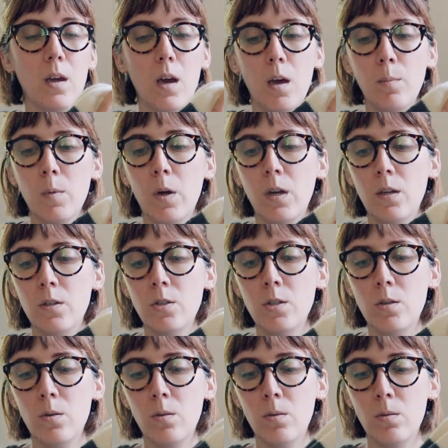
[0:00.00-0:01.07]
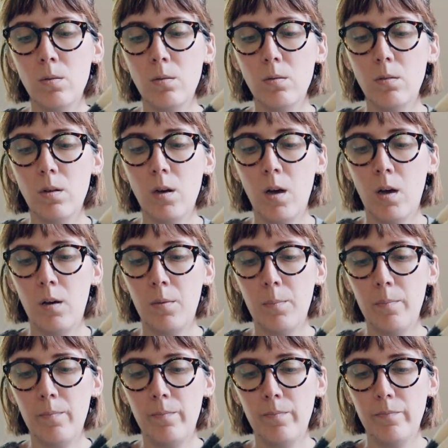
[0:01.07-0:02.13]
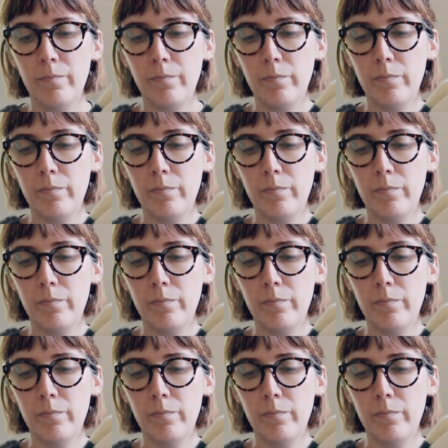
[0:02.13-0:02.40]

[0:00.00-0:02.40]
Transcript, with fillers: think I'm going to do um,